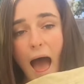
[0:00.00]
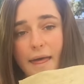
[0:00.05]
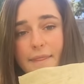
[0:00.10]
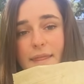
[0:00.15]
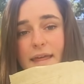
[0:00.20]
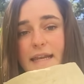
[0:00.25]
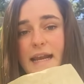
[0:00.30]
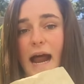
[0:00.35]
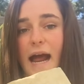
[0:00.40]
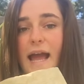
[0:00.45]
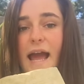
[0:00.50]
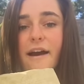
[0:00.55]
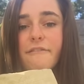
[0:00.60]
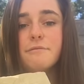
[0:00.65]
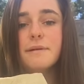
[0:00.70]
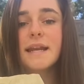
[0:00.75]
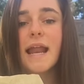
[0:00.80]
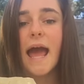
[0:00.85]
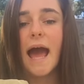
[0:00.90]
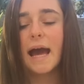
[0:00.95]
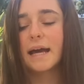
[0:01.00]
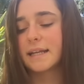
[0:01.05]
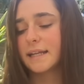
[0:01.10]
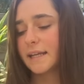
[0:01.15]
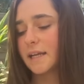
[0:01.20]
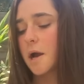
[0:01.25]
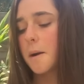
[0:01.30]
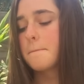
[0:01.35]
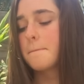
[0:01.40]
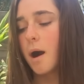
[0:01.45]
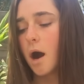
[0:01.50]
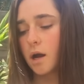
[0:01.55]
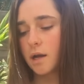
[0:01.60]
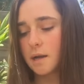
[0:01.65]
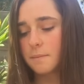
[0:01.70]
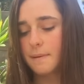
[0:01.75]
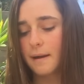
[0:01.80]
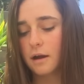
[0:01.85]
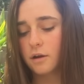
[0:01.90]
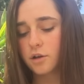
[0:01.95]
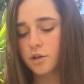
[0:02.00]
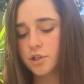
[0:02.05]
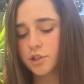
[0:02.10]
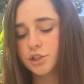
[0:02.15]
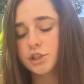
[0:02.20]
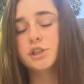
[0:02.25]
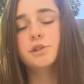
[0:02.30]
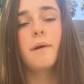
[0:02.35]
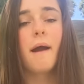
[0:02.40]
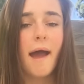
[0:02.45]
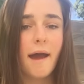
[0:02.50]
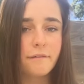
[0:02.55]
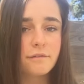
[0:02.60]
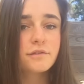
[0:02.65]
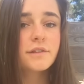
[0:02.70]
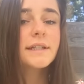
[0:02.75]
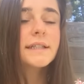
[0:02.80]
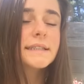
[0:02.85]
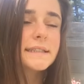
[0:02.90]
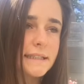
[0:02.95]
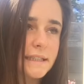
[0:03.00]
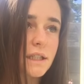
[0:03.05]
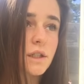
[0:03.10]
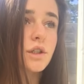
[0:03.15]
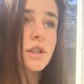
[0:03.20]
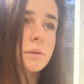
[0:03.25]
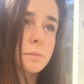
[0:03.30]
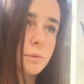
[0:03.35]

and then I have been adding maca powder to every single